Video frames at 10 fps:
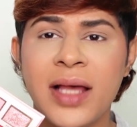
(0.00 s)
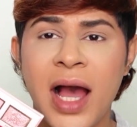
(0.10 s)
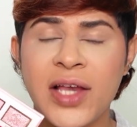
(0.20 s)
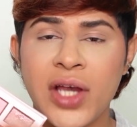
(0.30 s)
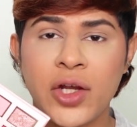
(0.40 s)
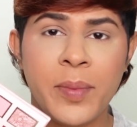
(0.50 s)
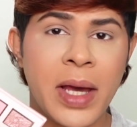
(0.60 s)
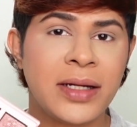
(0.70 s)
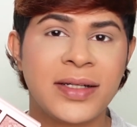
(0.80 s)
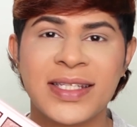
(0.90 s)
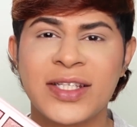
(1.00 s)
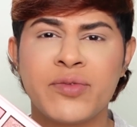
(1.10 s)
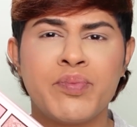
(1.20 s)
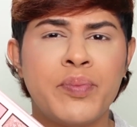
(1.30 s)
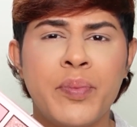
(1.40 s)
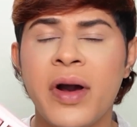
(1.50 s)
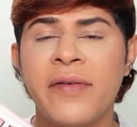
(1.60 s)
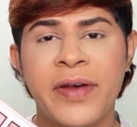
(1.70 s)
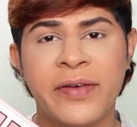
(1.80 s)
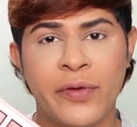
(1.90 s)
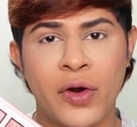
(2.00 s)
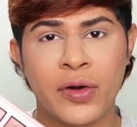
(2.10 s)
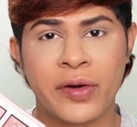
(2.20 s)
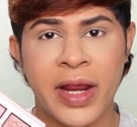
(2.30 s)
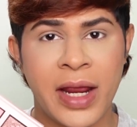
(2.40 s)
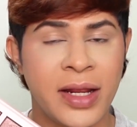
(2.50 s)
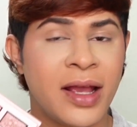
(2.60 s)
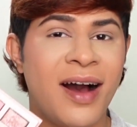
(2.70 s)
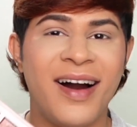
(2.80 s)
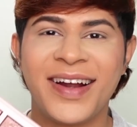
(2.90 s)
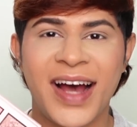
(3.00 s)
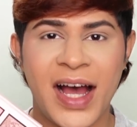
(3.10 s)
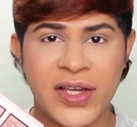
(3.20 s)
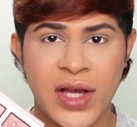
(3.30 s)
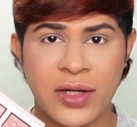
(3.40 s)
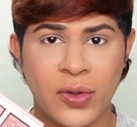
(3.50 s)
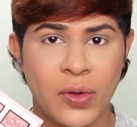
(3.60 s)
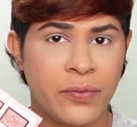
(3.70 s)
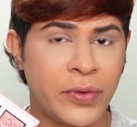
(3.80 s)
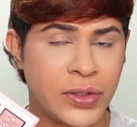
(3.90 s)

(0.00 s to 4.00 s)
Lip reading: eyeshadow palette is perfect for creating our eyeshadow look for